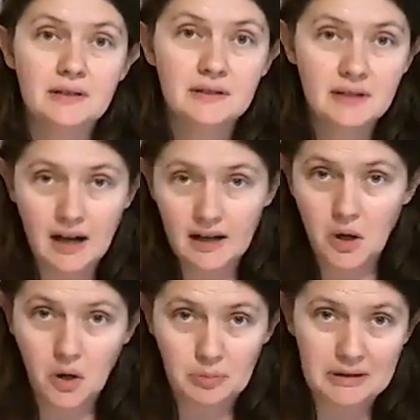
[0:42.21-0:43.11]
not
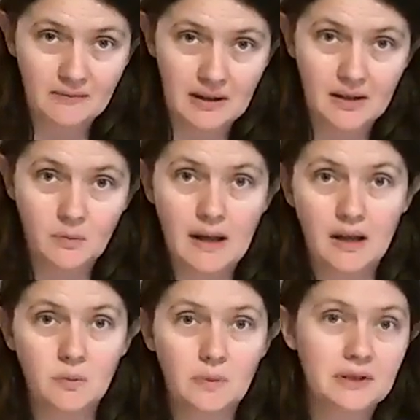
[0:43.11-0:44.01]
coping very
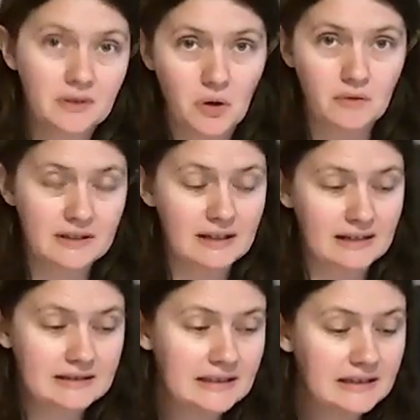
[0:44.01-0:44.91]
well with
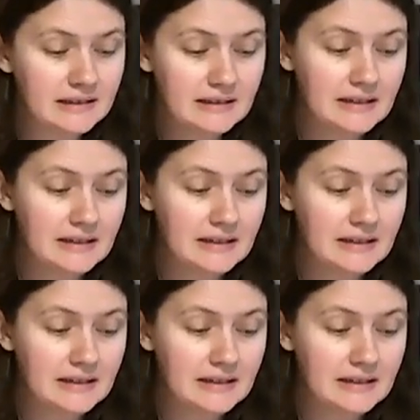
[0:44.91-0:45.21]
COVID-19.